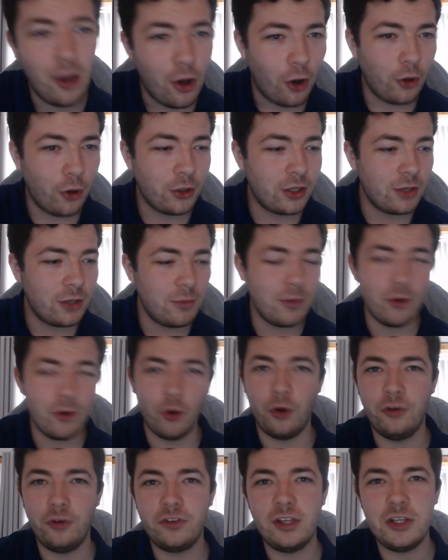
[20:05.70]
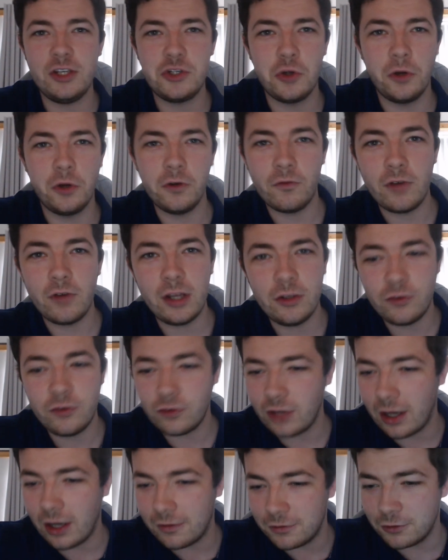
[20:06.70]
How can Miovski join Rangers
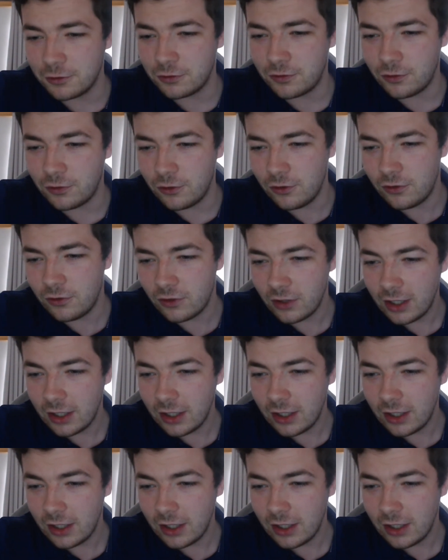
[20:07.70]
have those views?